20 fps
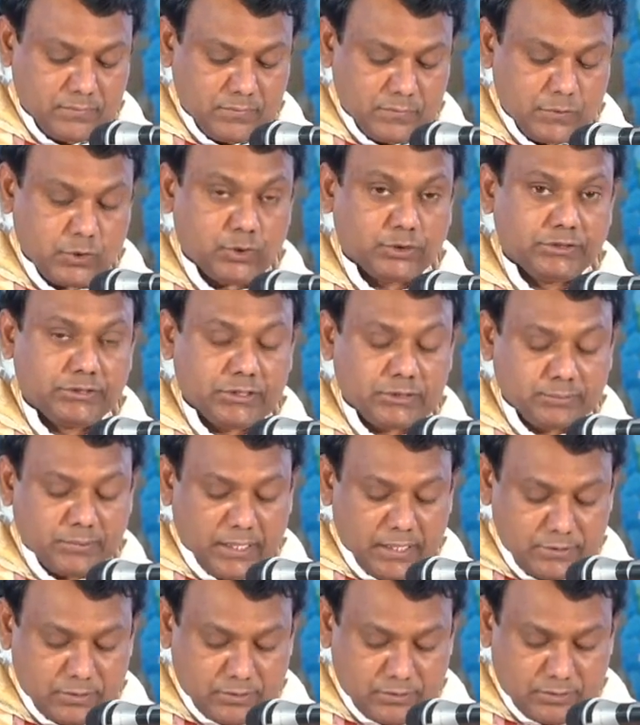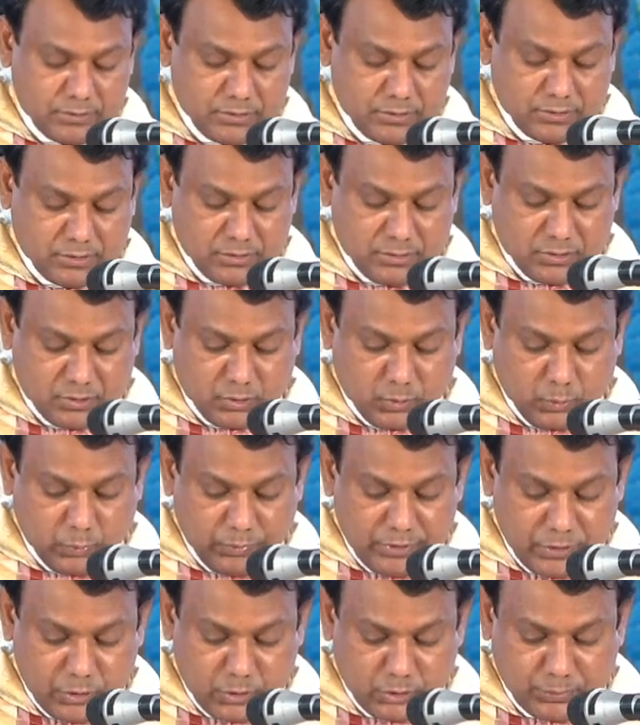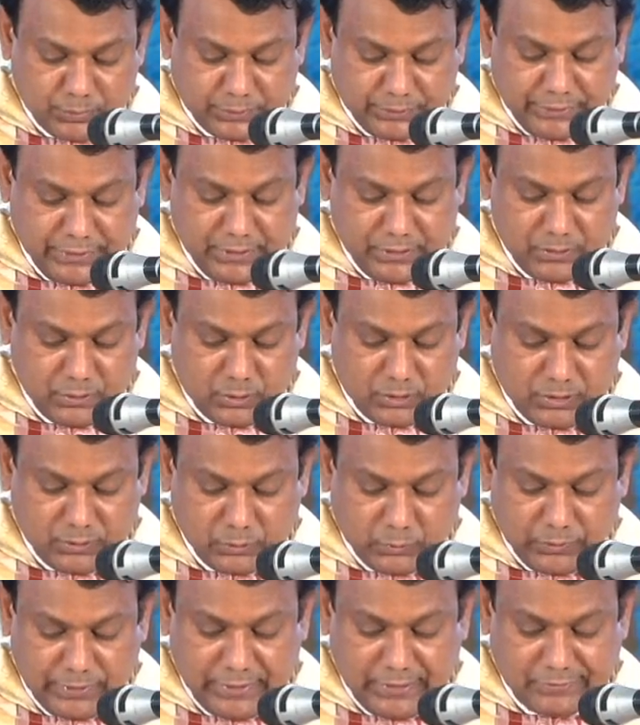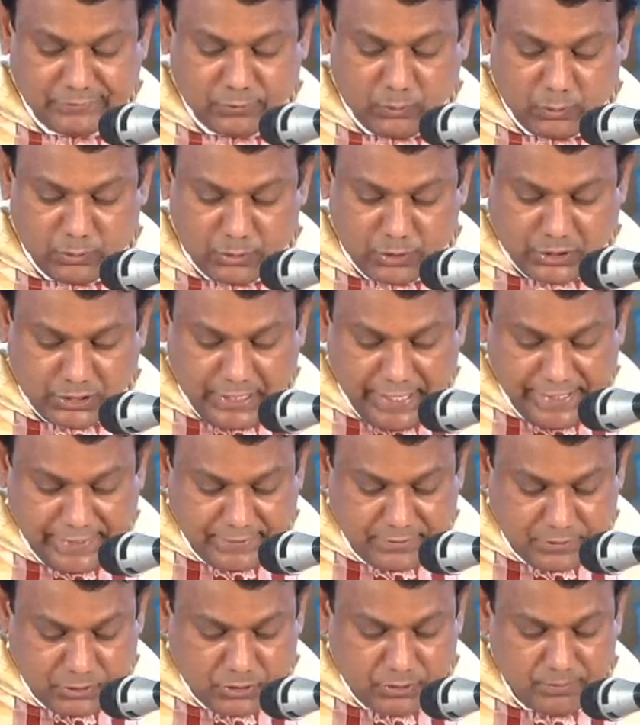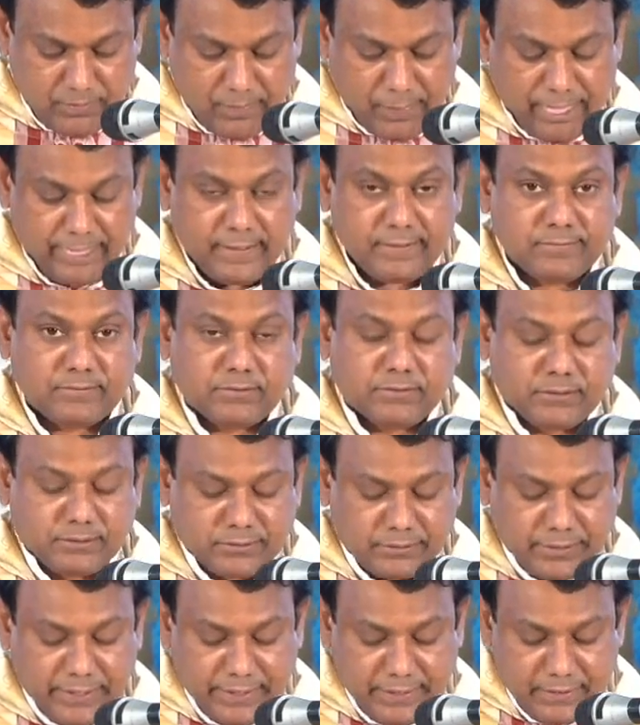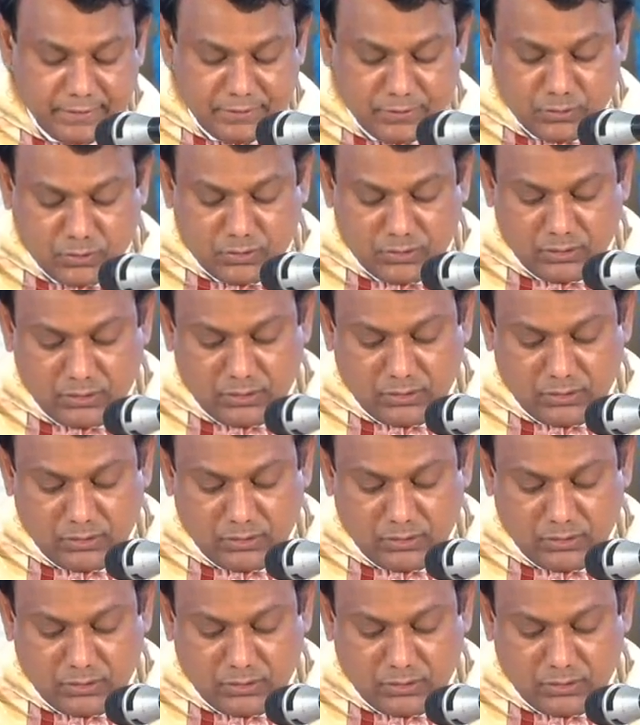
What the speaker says: So, dear brothers and sisters, we should pray to the Queen of all saints for the grace